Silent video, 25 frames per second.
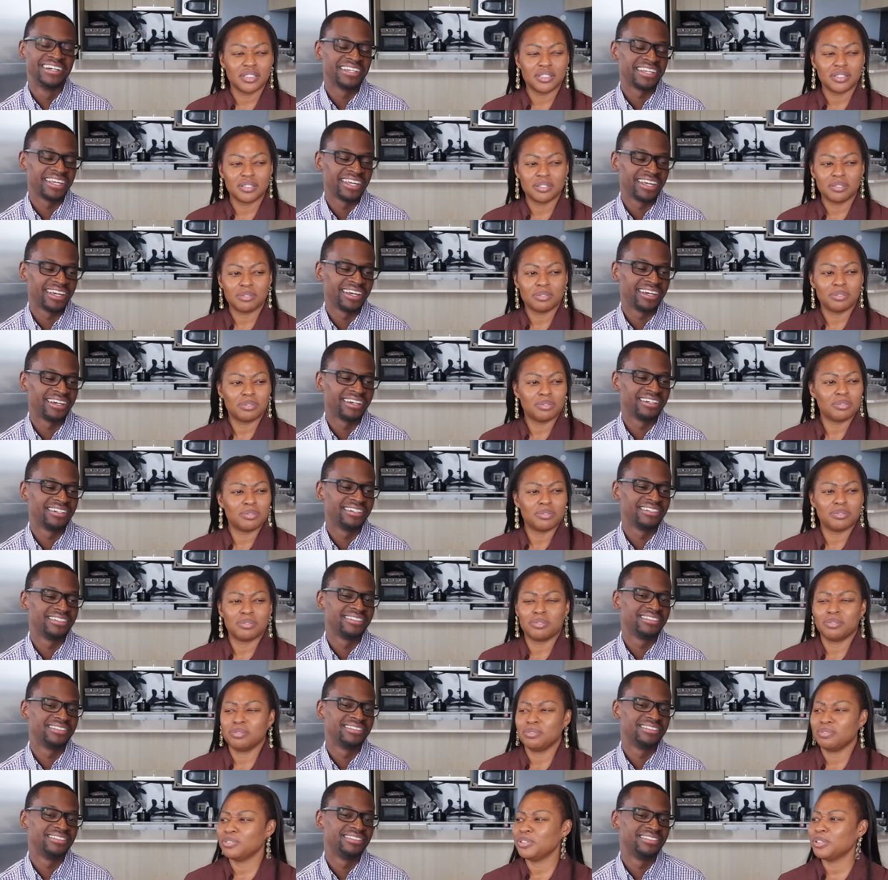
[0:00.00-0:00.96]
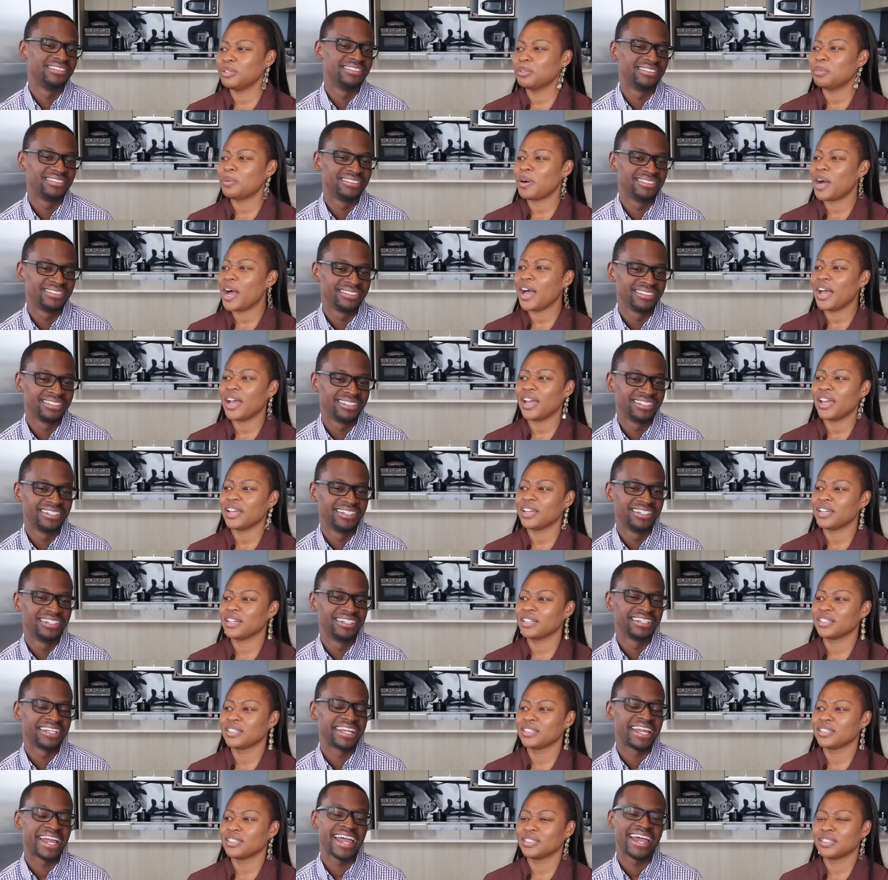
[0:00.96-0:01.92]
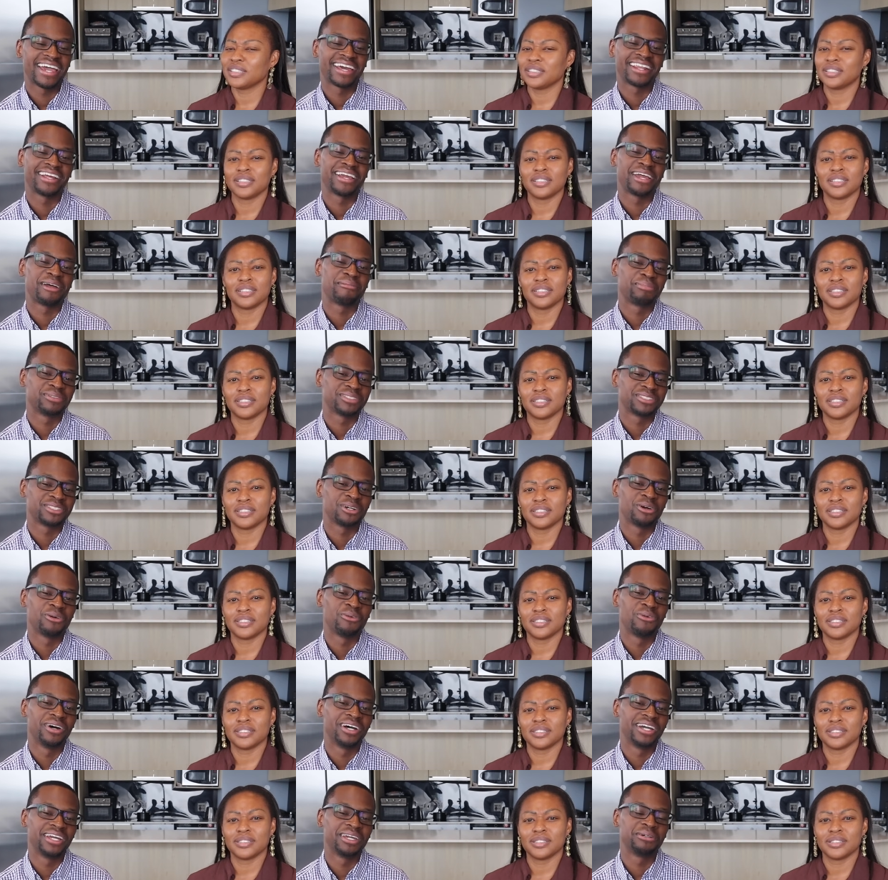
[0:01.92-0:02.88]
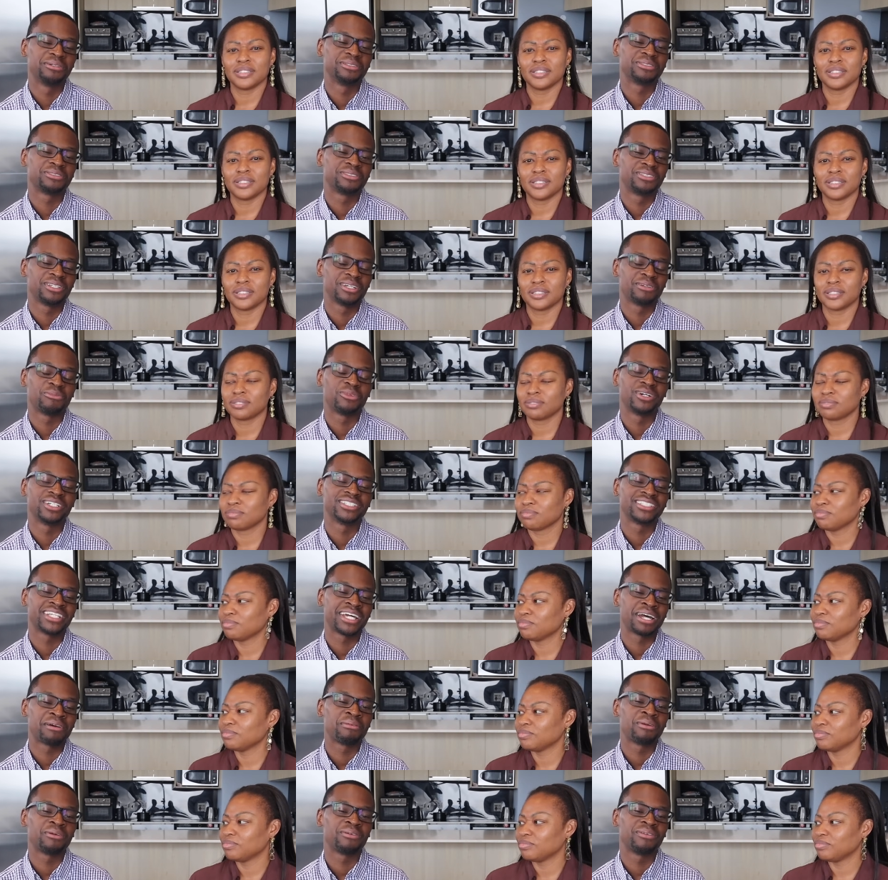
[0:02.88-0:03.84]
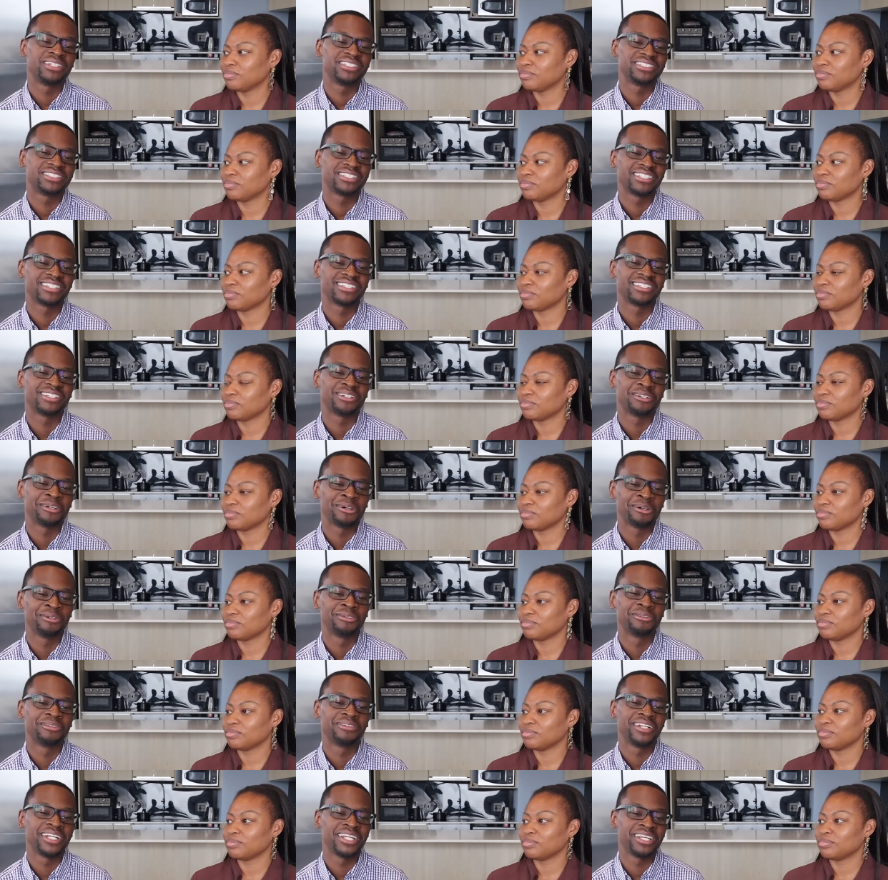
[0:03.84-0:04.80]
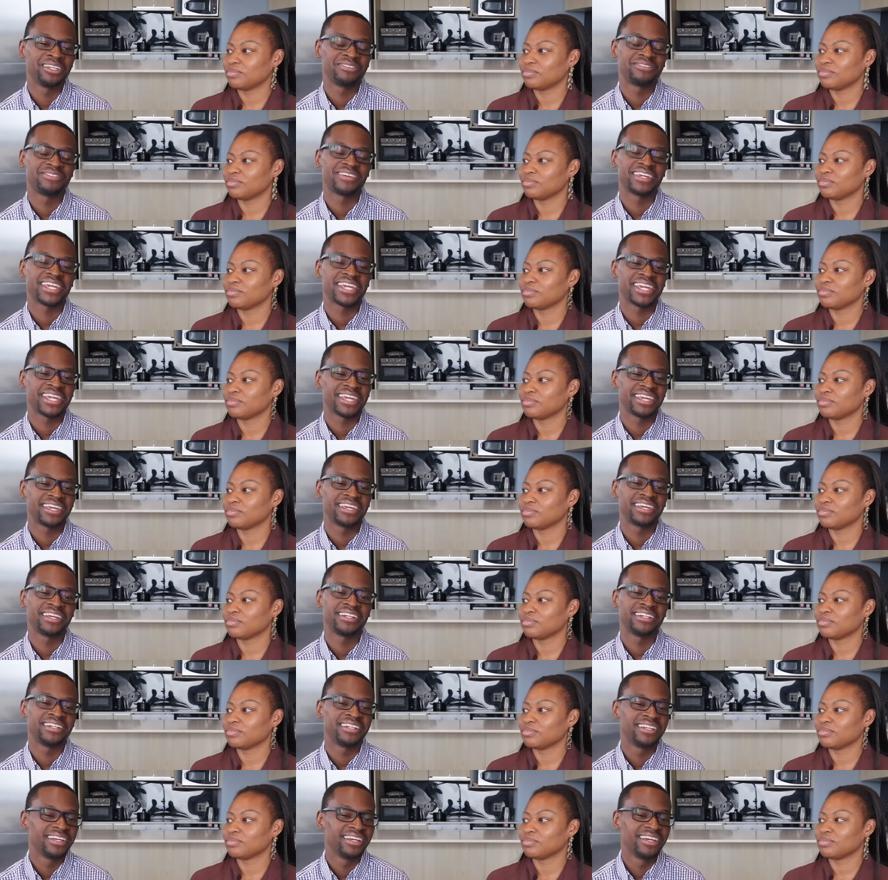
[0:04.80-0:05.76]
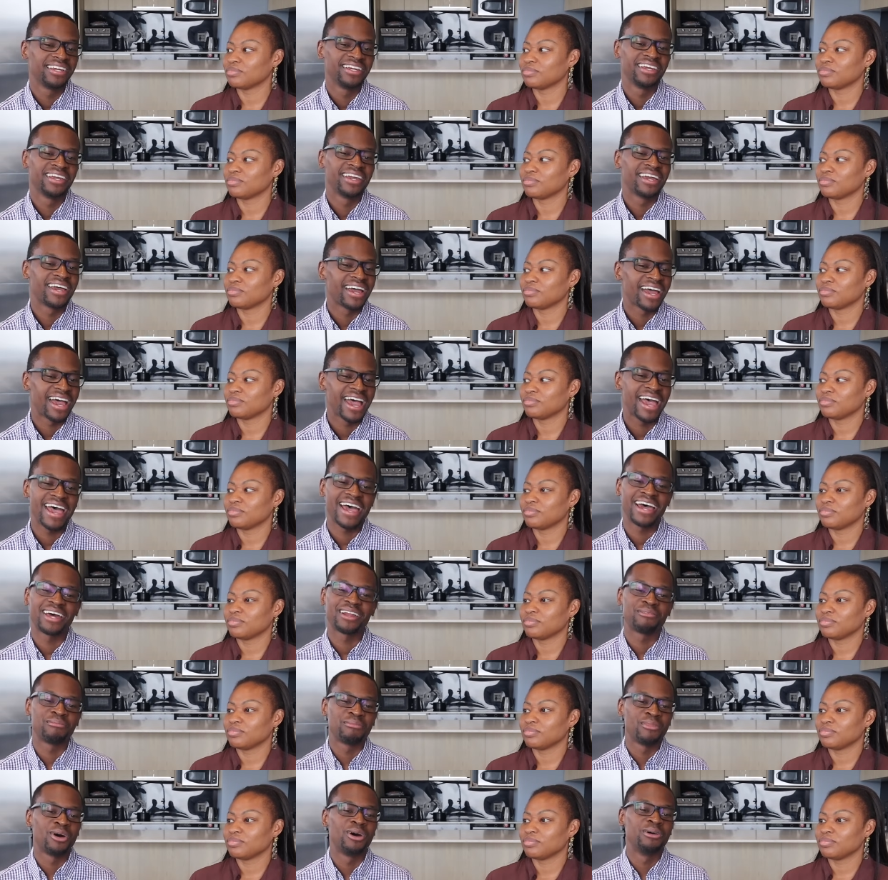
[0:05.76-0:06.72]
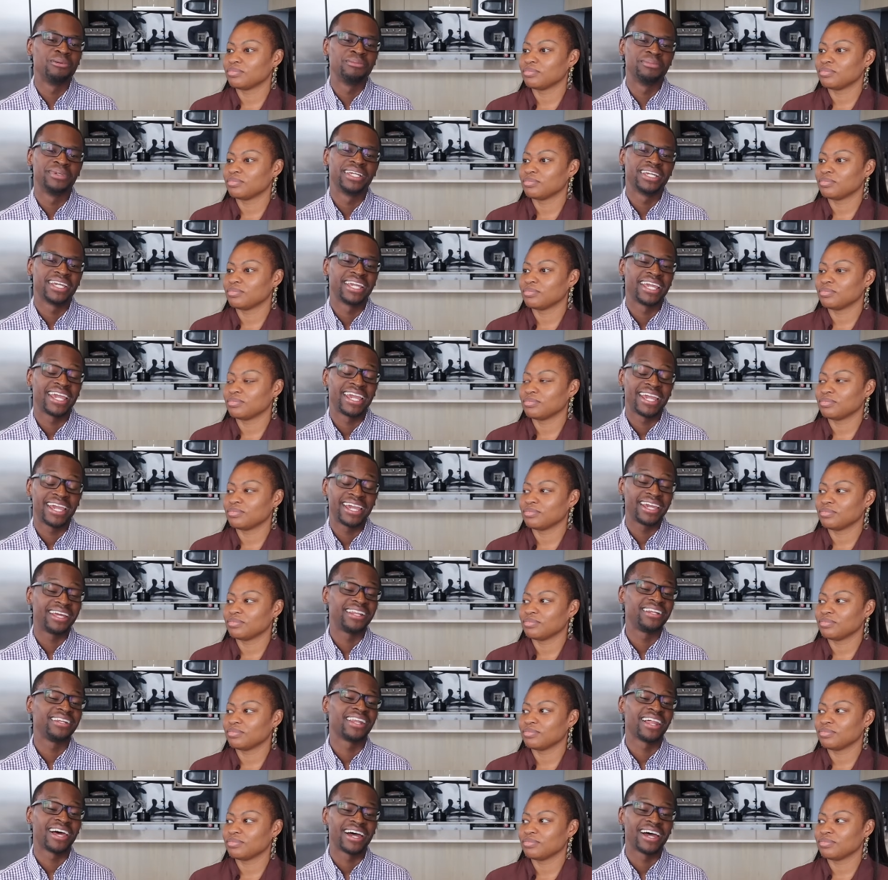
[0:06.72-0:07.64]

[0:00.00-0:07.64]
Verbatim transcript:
Speaker 1: yeah. For why?
Speaker 2: Yeah, I had an episode. One, it was the one time we went to the Gold Reef and I had a moment and